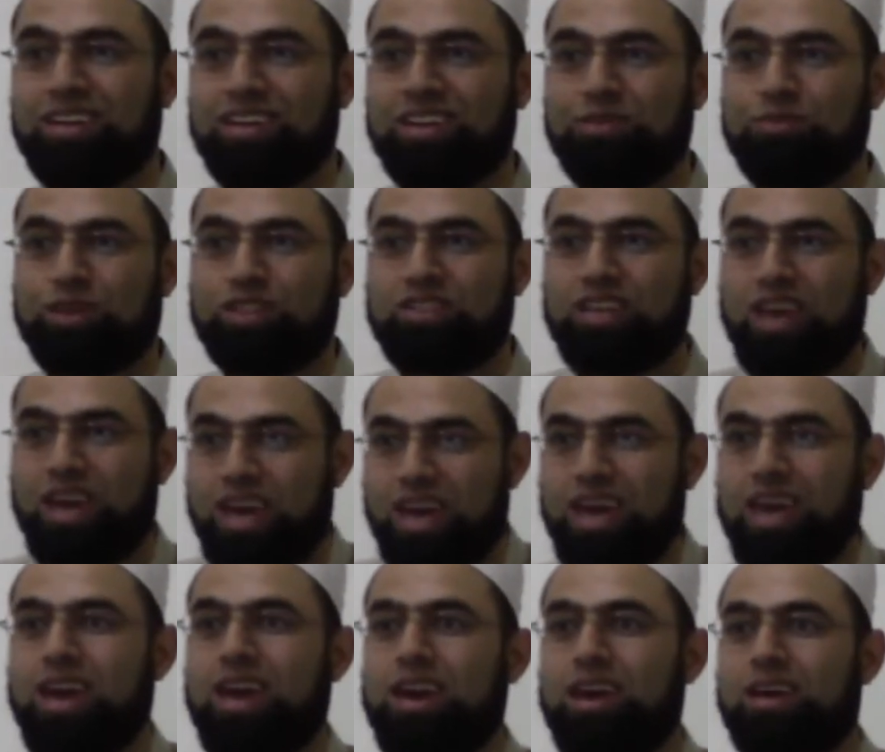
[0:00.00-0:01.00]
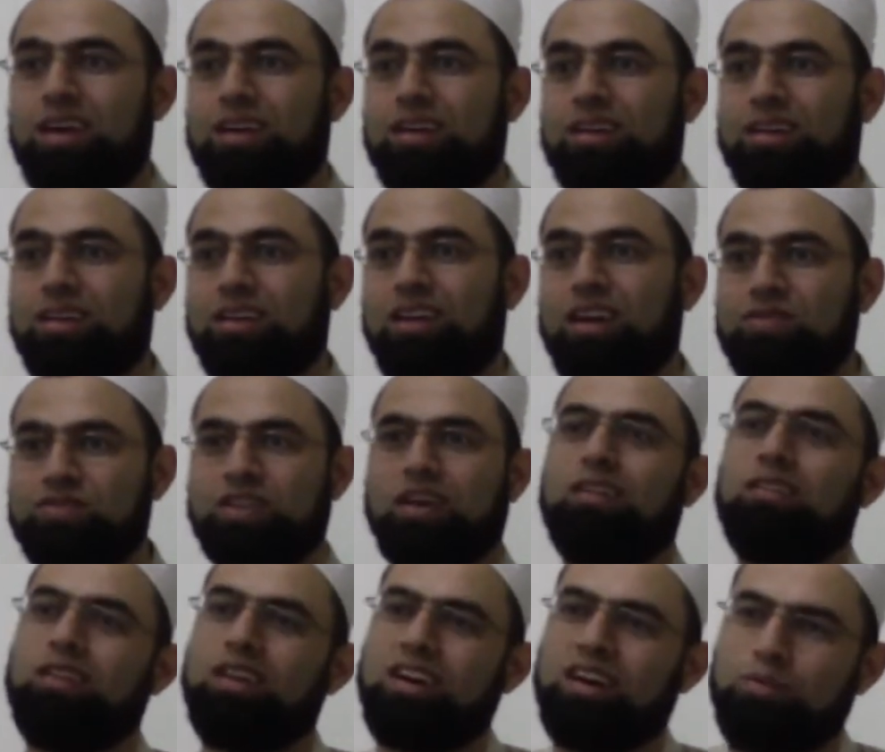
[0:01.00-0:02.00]
But he loves
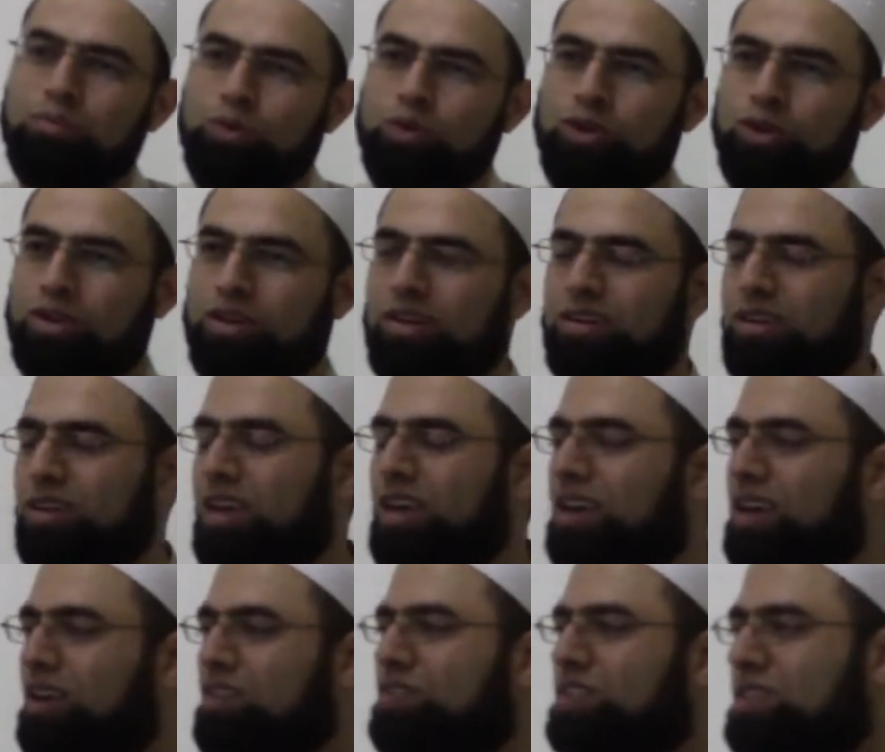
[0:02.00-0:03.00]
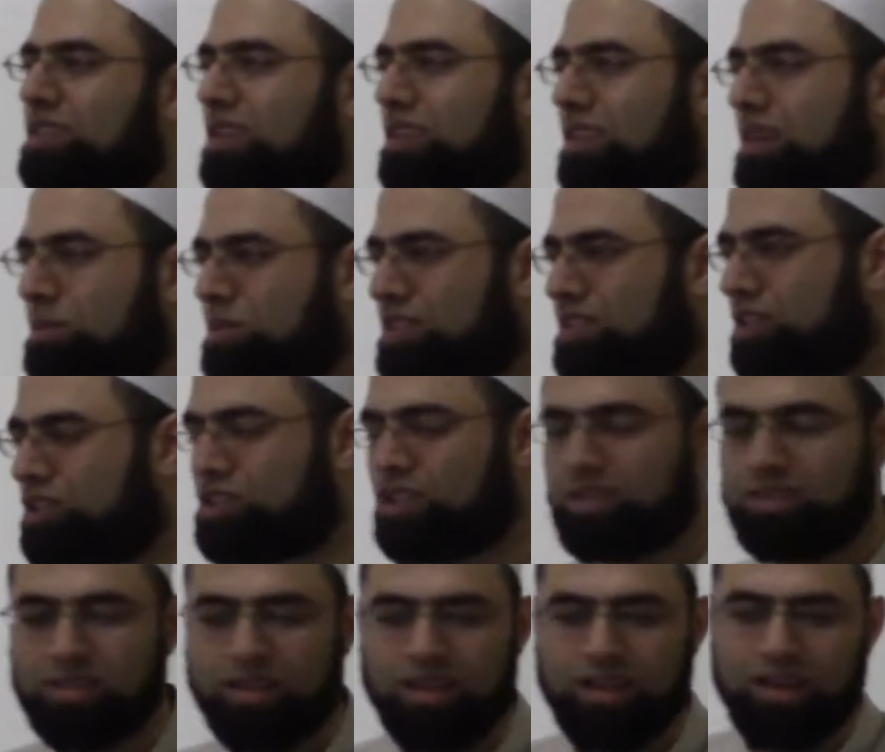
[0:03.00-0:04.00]
Allah more. He loves the Messenger
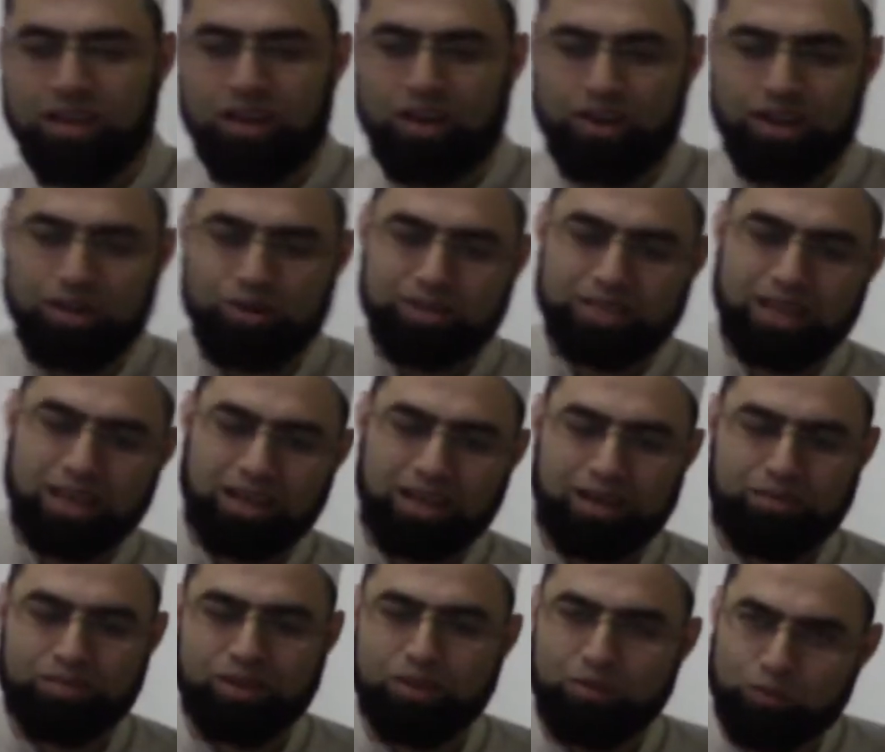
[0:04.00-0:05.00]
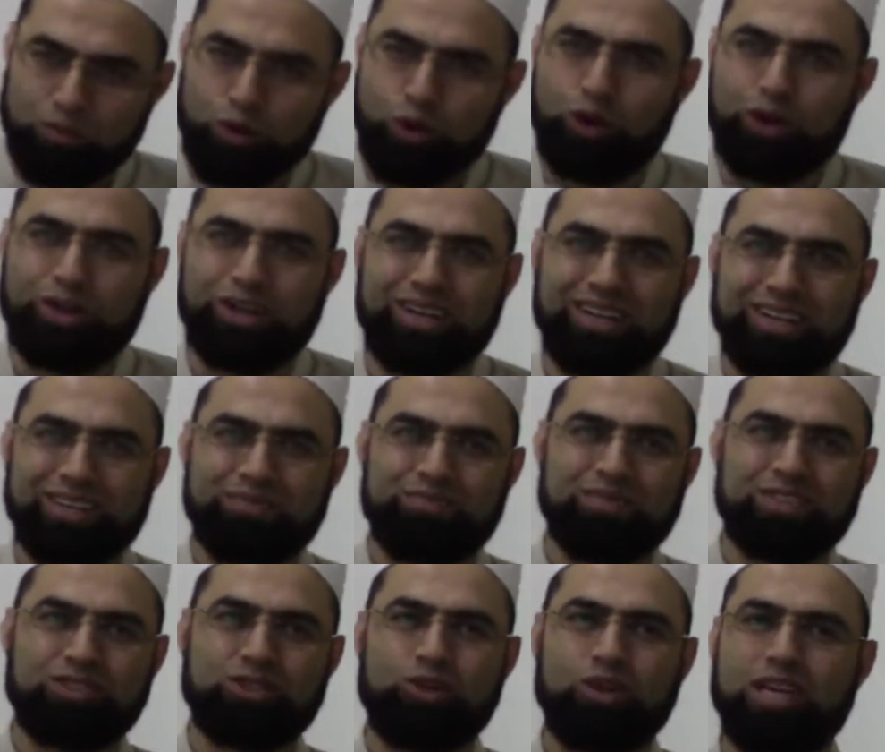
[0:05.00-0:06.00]
sallallahu alayhi wasallam more.
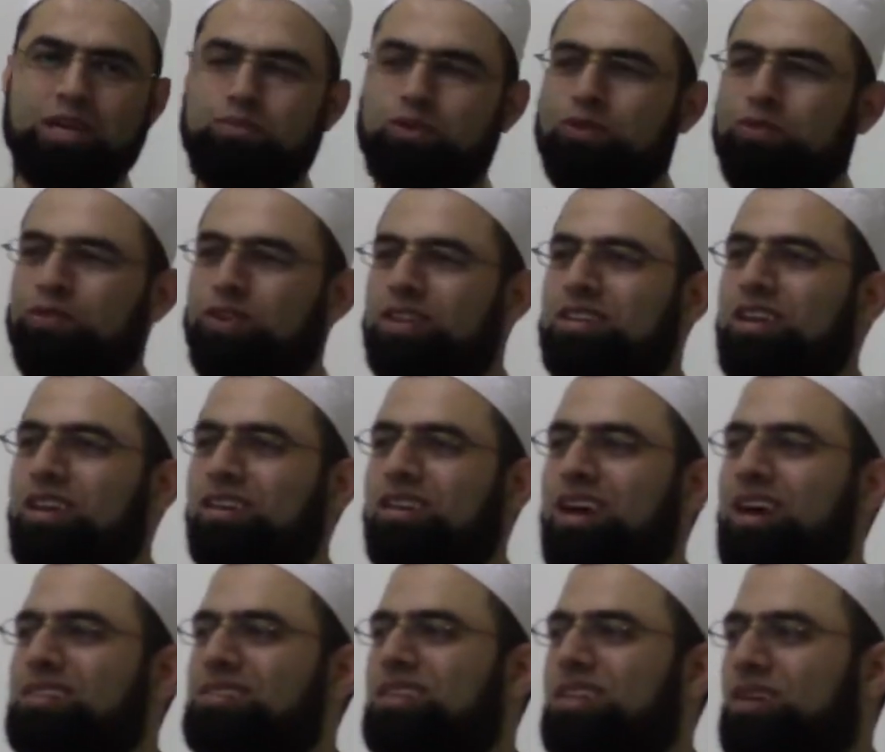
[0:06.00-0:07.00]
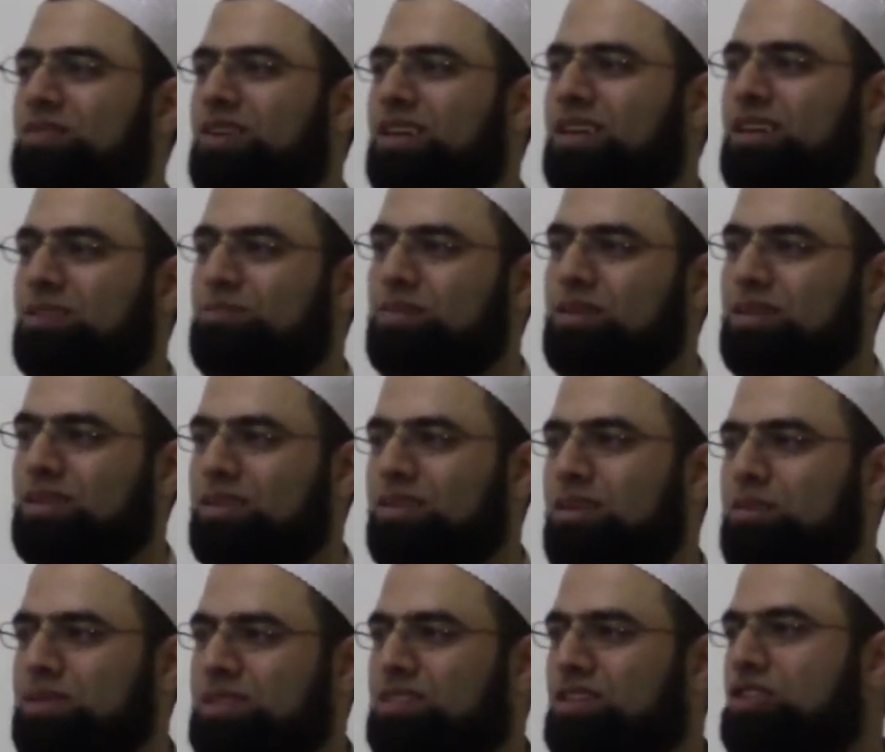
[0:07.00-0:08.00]
So he preferred Allah's love and
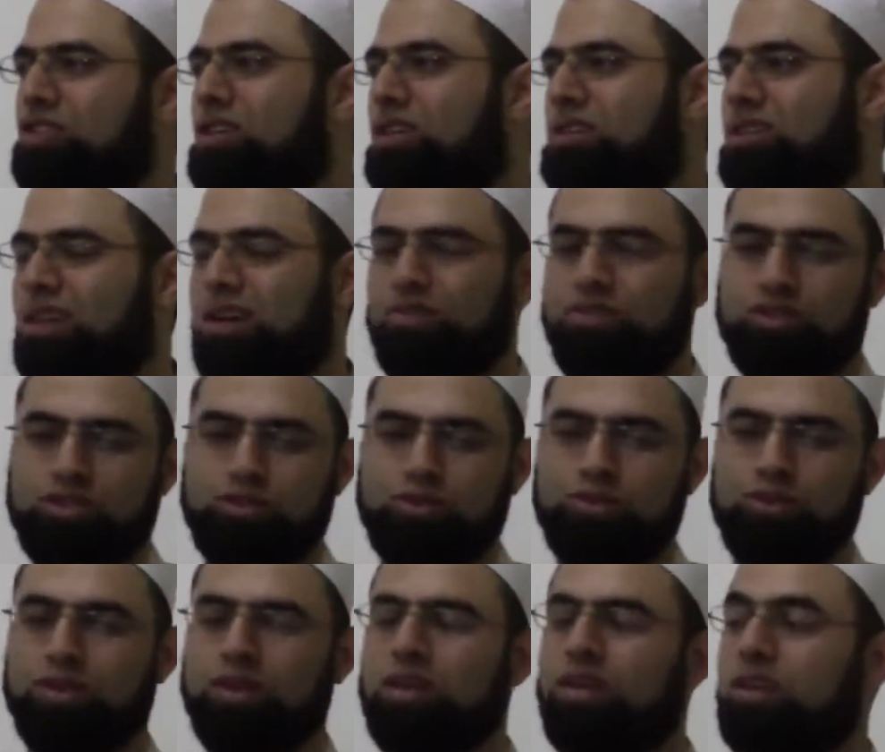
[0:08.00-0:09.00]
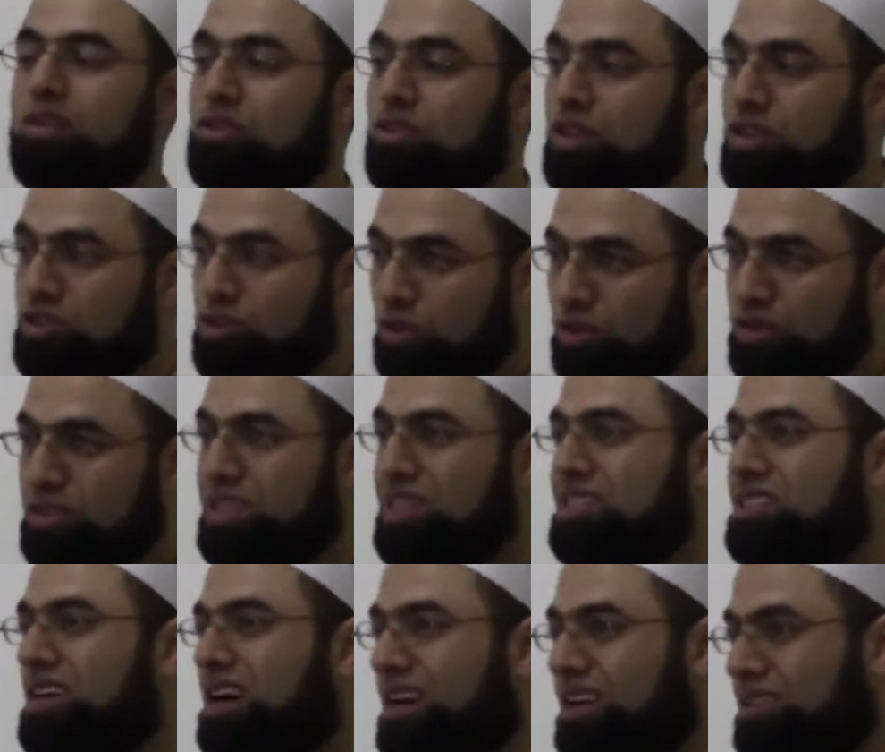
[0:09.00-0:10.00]
the Messenger's love to his own
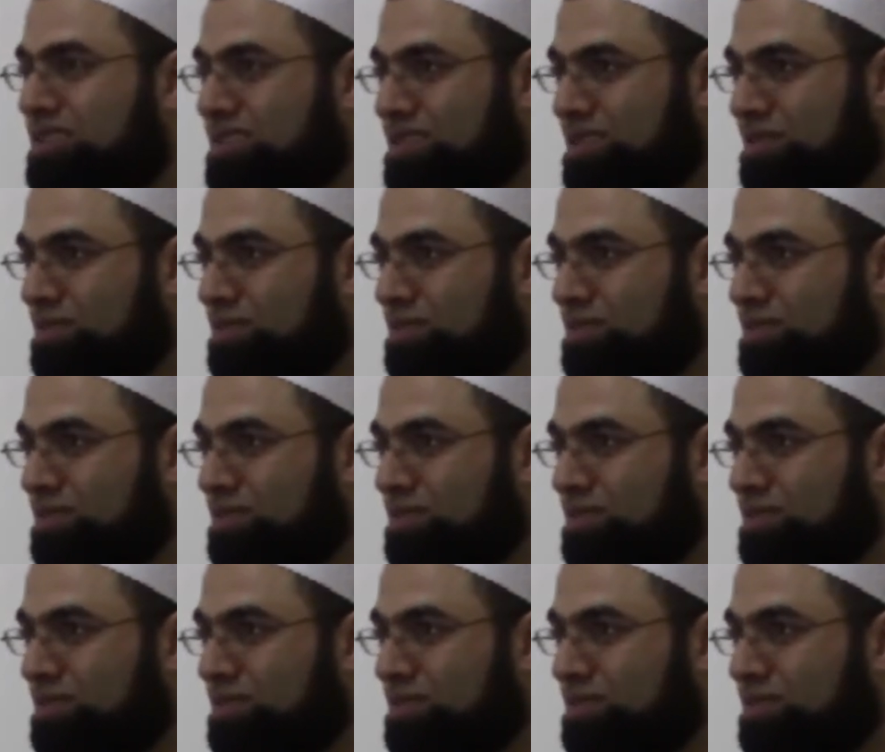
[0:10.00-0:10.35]
desires.